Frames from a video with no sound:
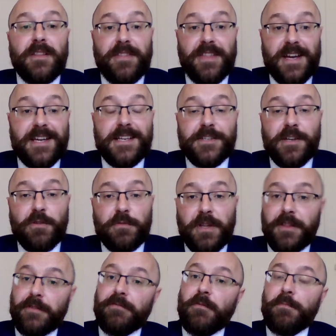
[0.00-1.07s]
That is only
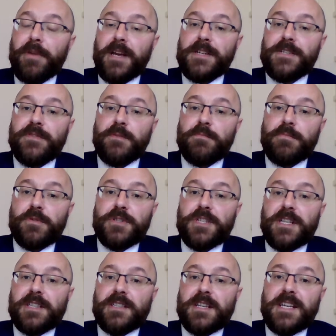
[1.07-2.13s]
the front page of the
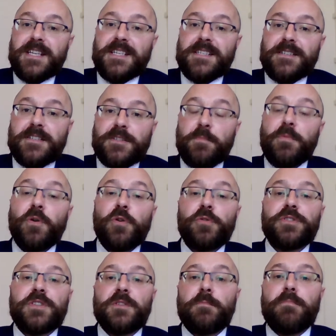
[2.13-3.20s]
budget. It's
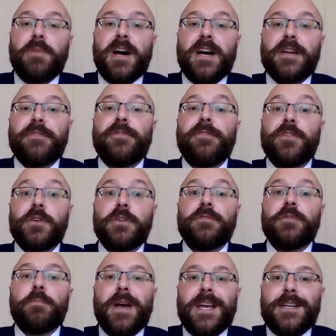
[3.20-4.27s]
supported by
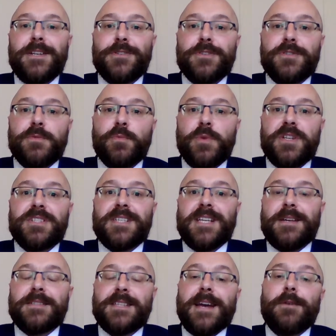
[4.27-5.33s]
further pages which
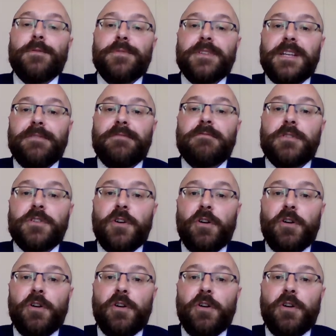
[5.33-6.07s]
set out the different